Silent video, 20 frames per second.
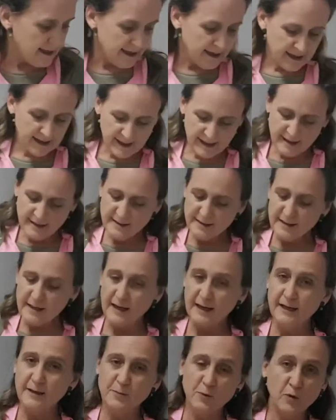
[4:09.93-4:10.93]
And
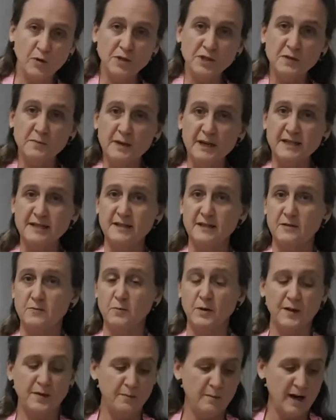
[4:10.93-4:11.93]
I am going to mix it
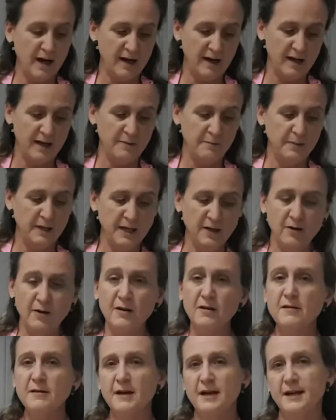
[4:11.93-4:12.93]
with my
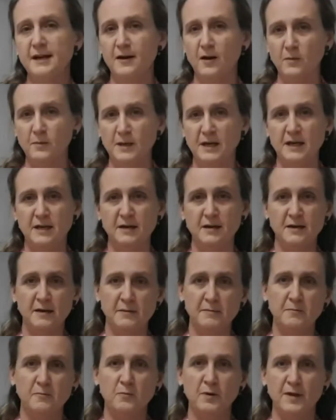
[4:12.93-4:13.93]
beater, and I'll be
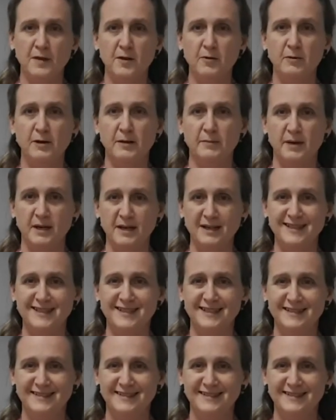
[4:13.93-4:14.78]
with you in a minute.